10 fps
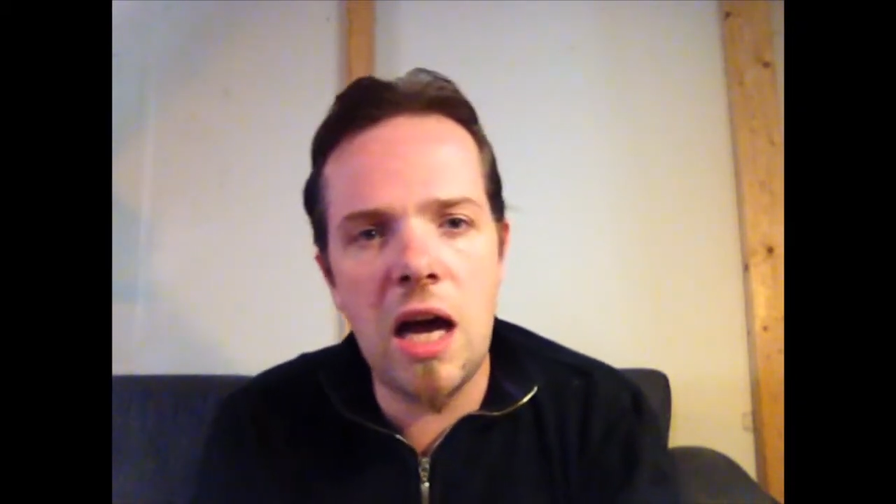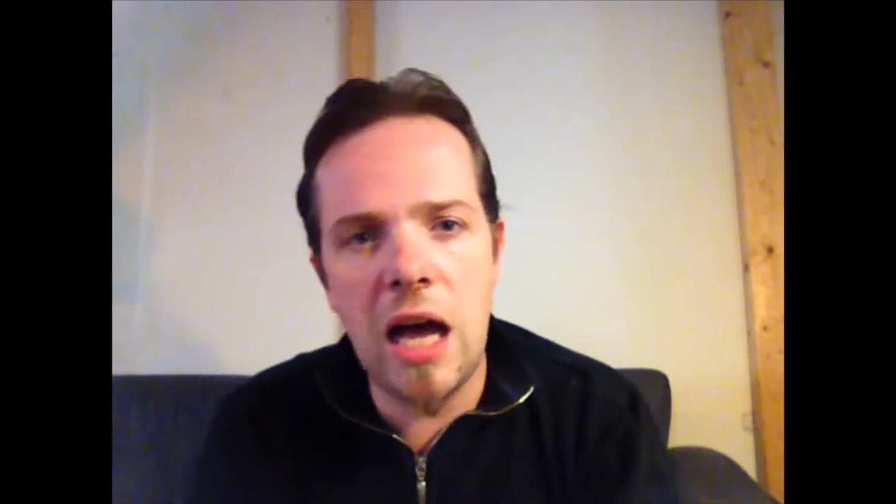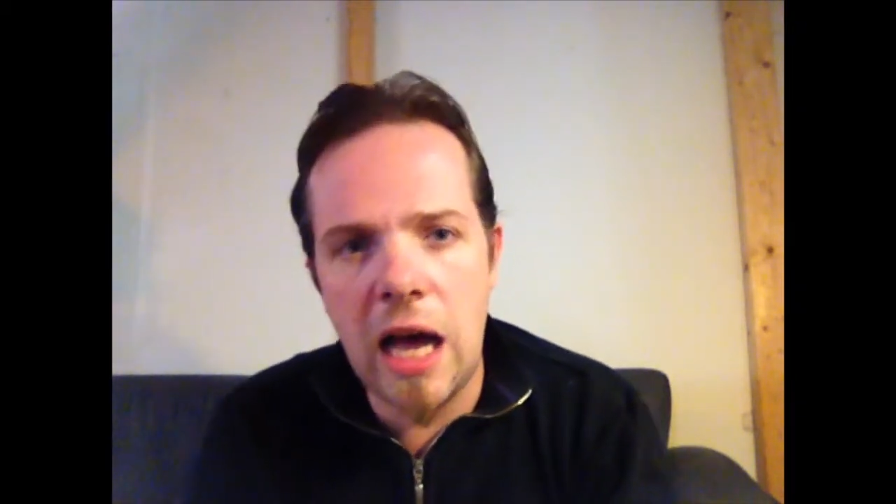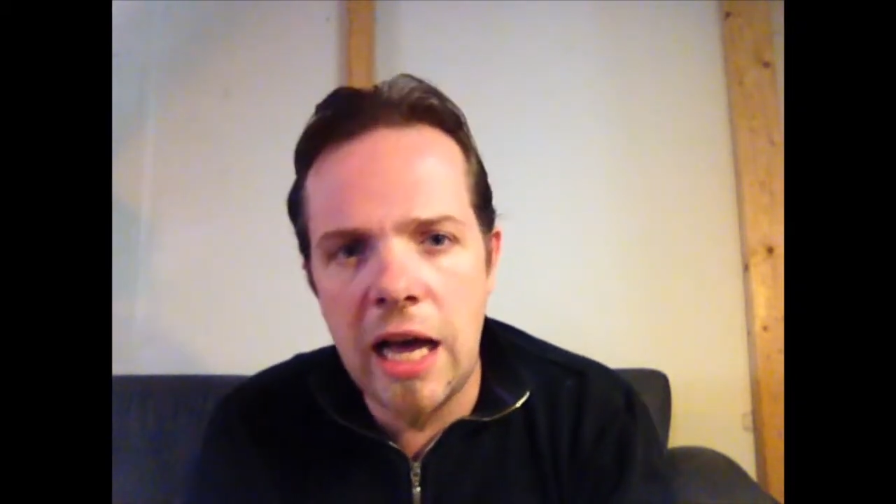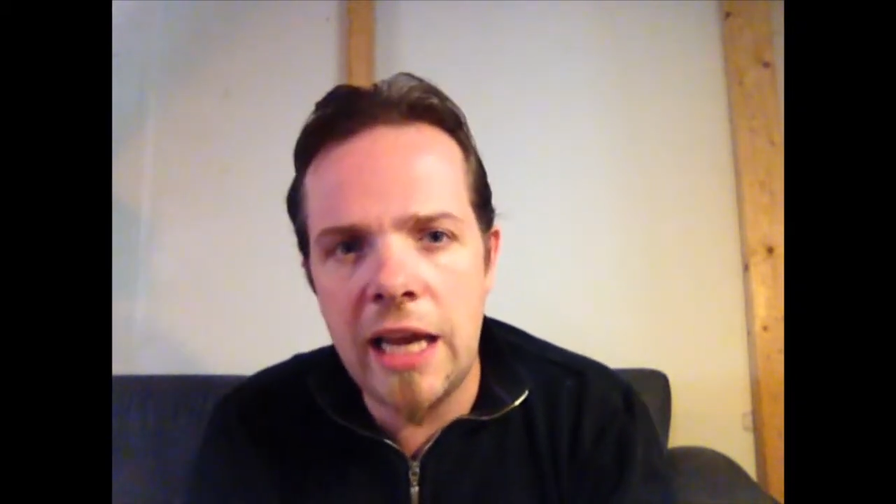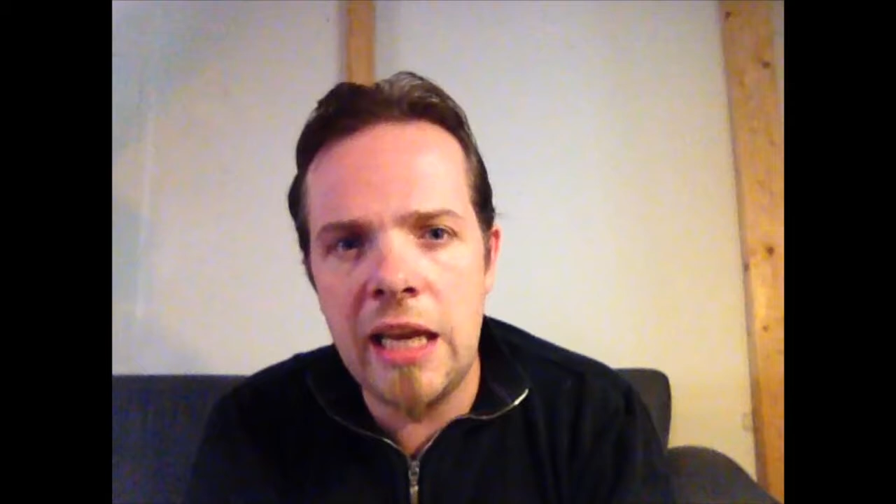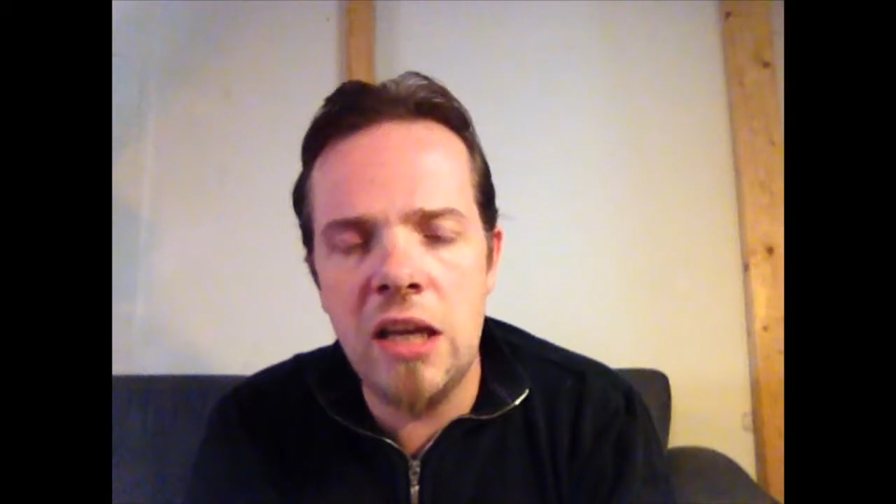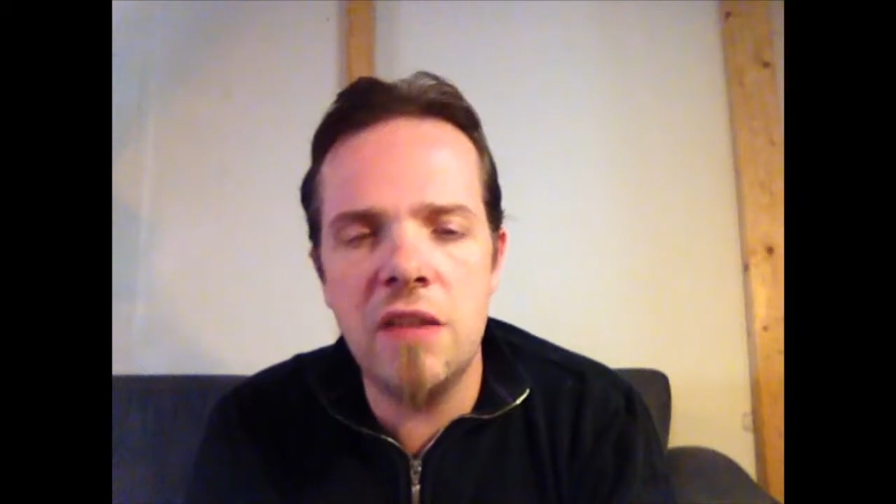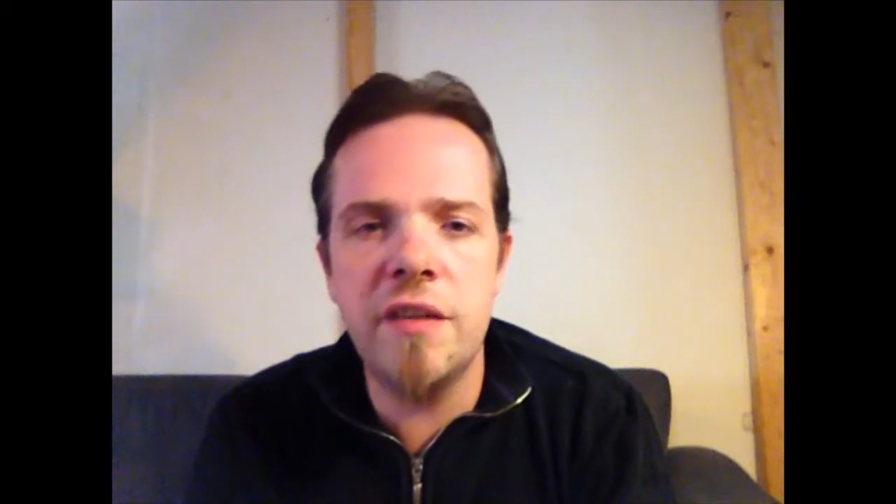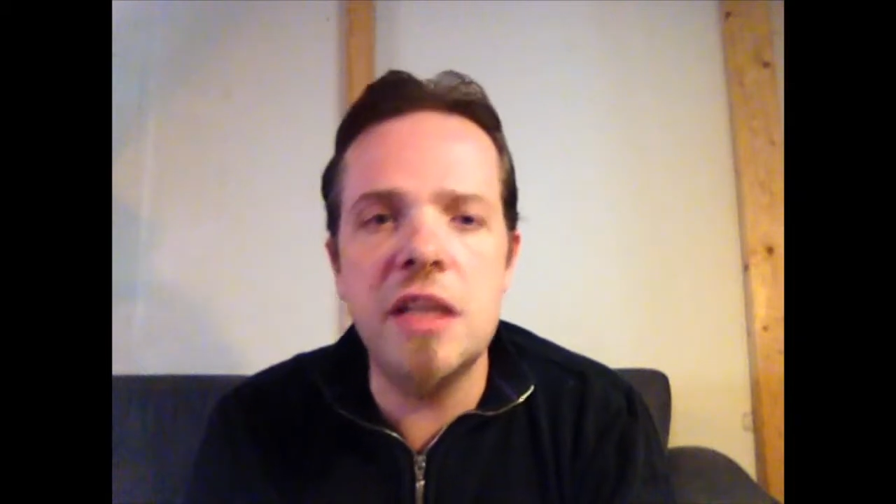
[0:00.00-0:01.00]

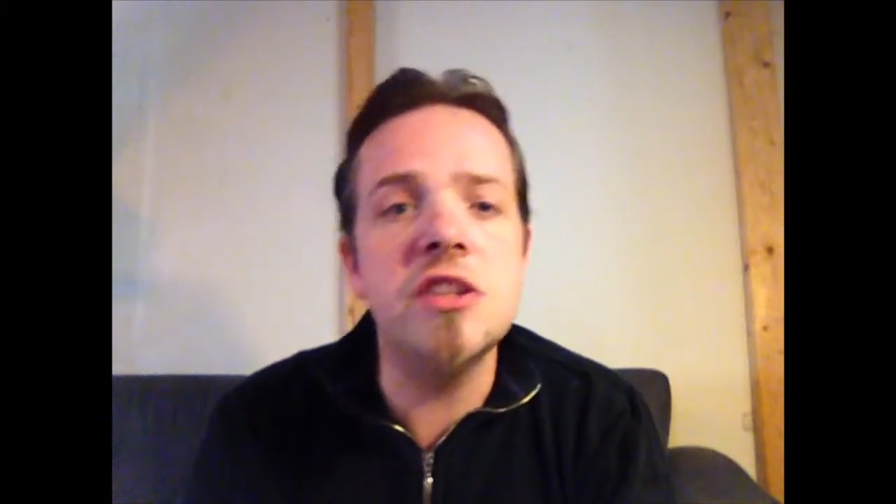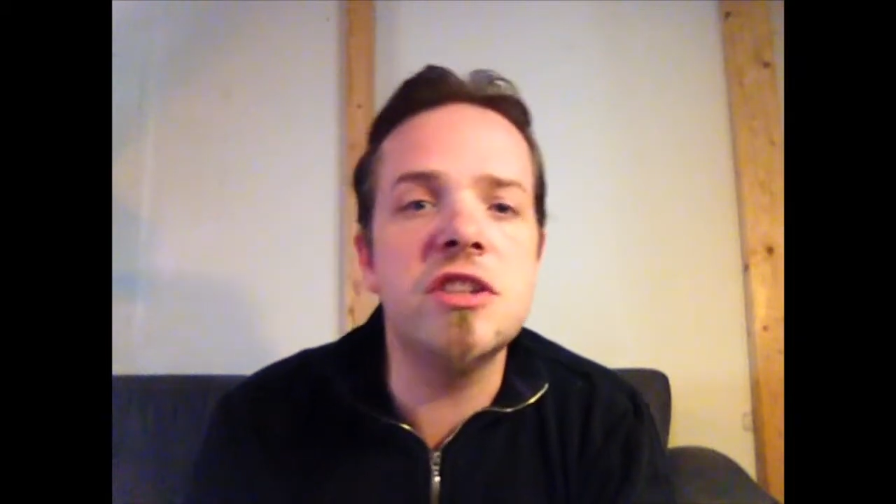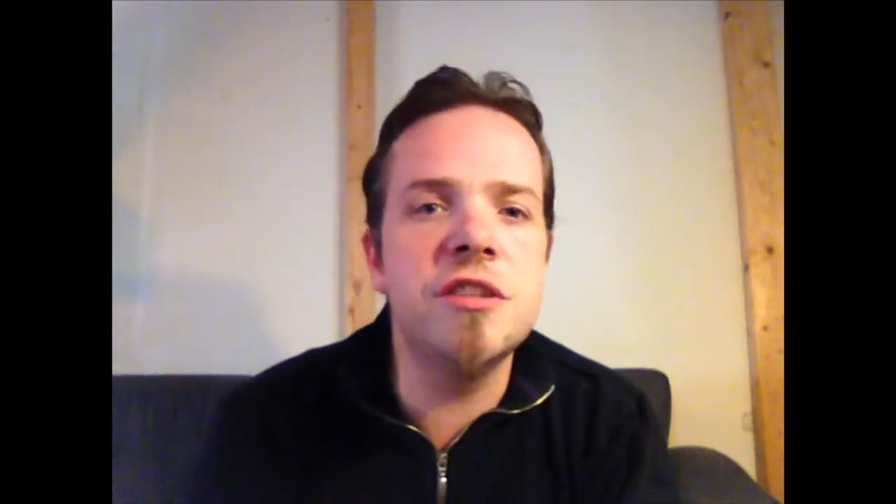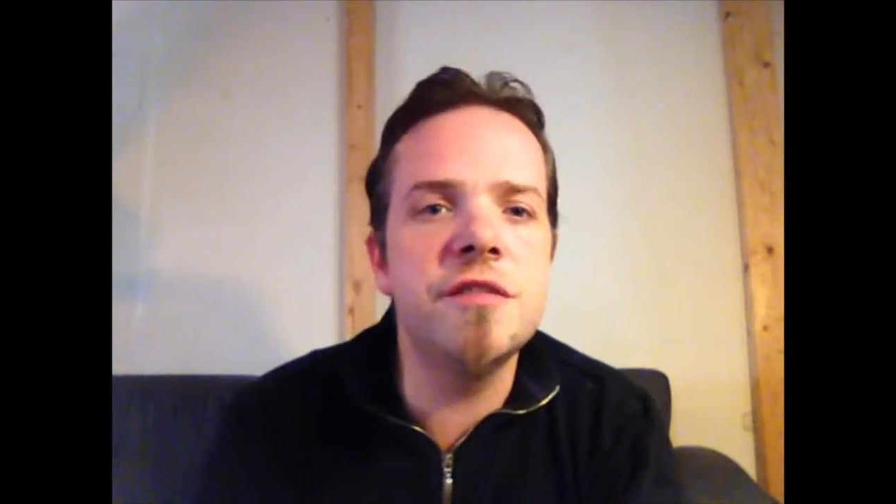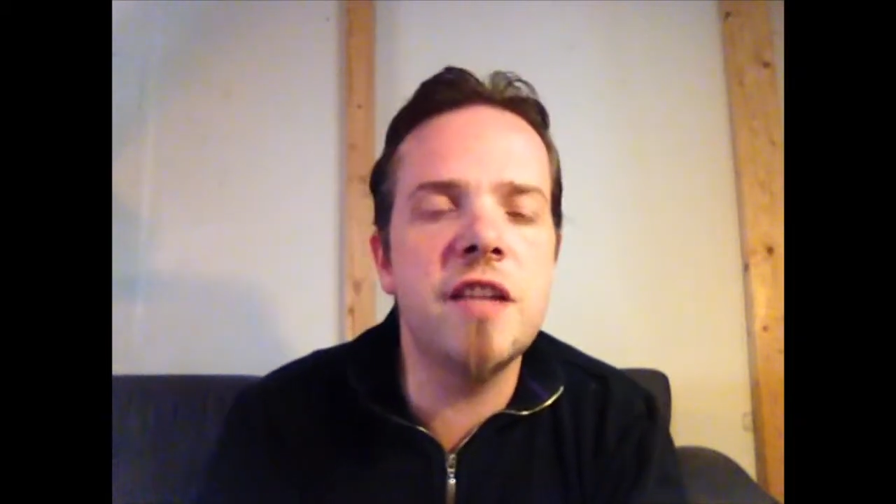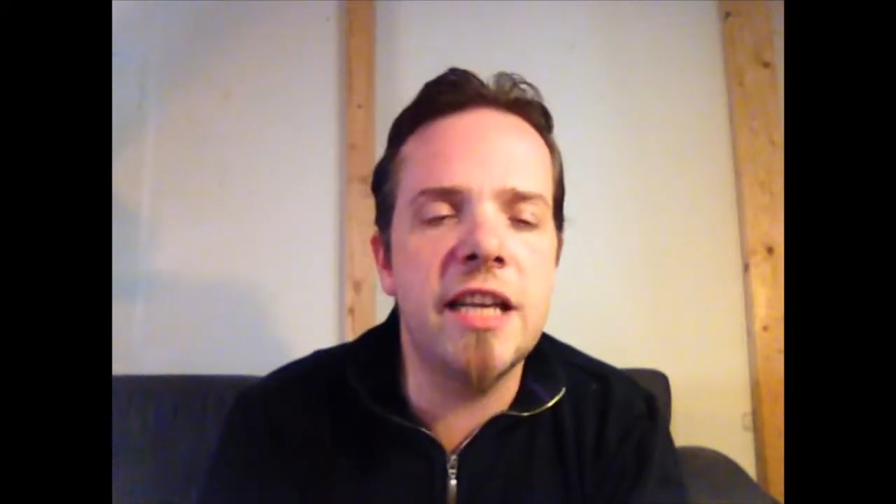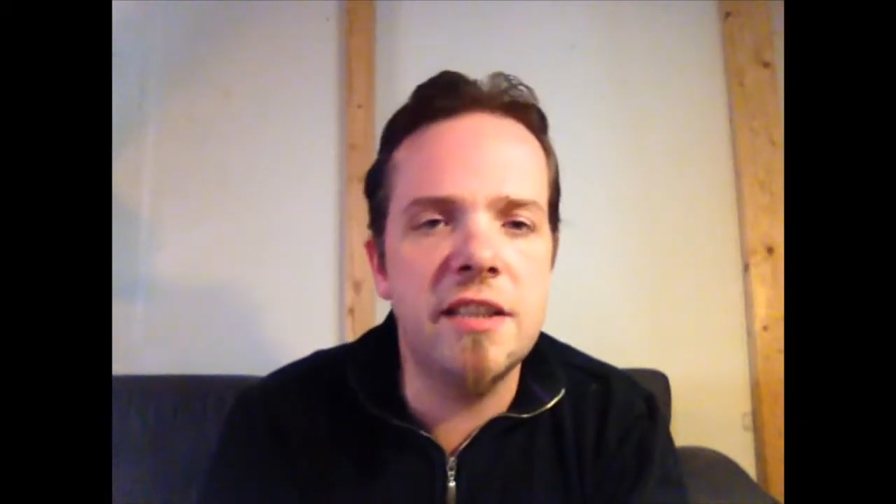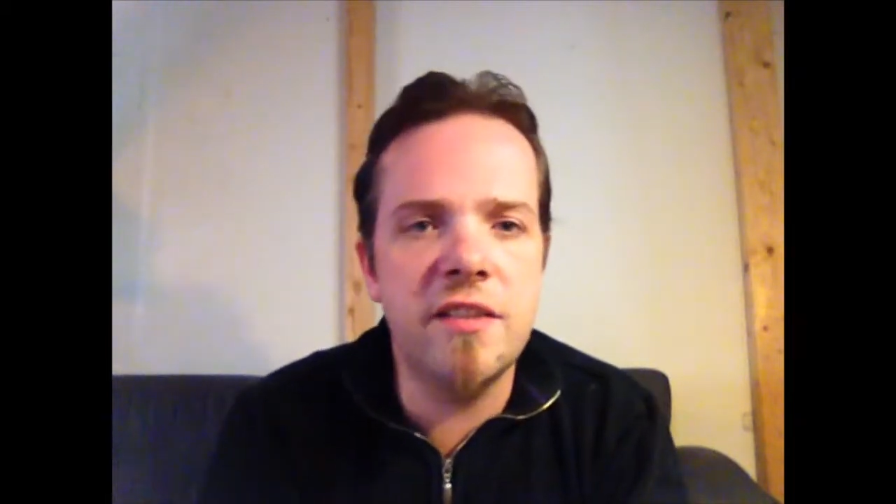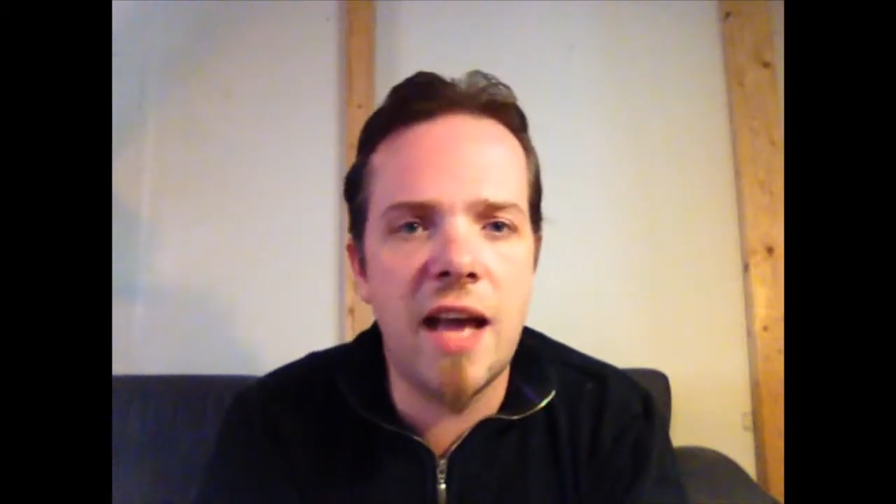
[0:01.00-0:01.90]
kind of insufflated